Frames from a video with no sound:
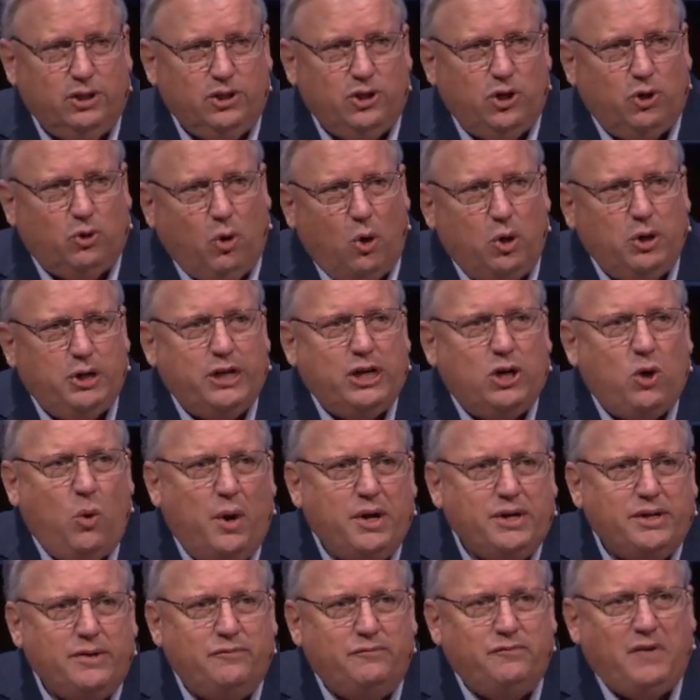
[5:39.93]
You're only
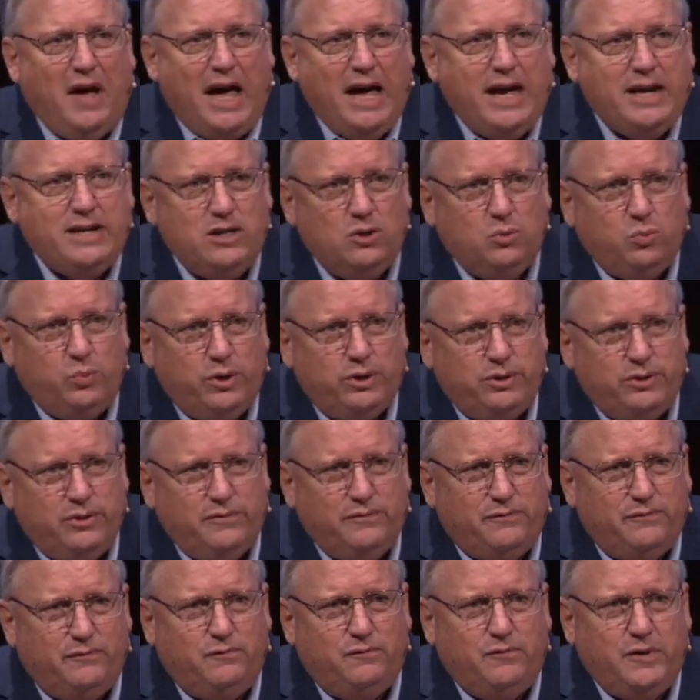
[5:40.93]
going to find it when
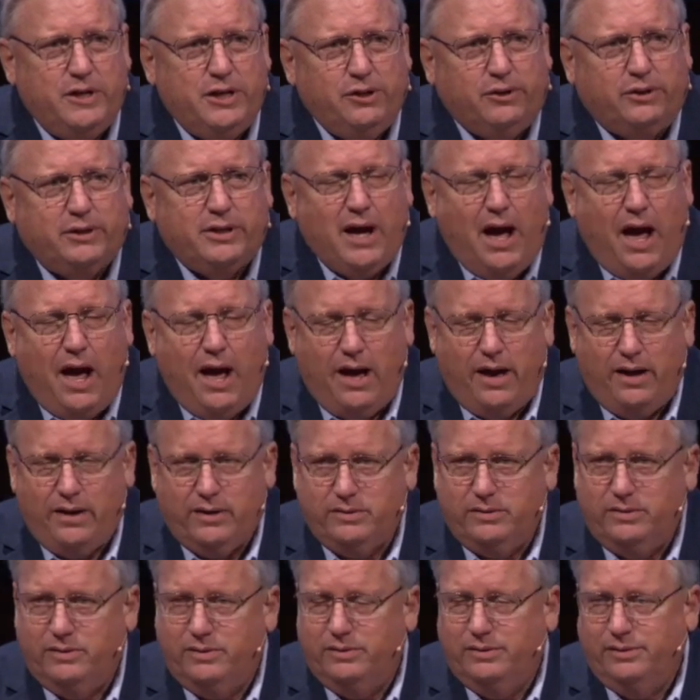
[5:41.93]
you fear
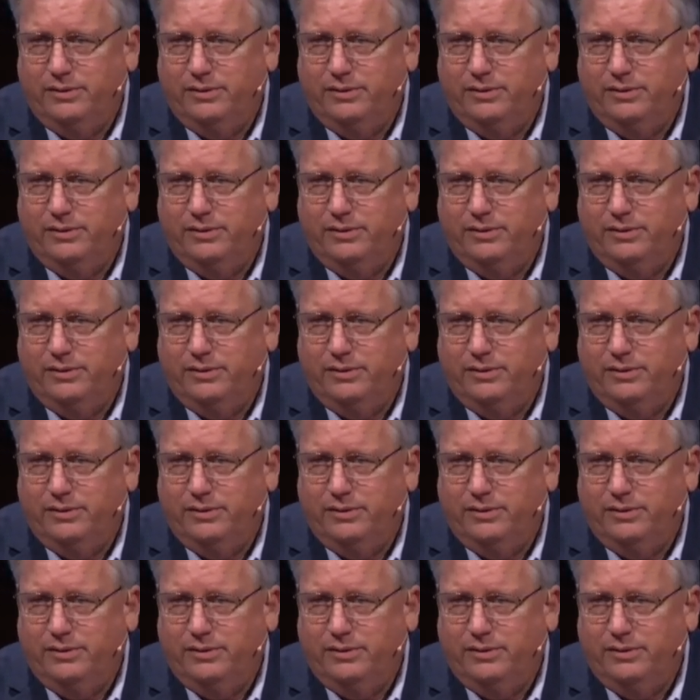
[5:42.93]
God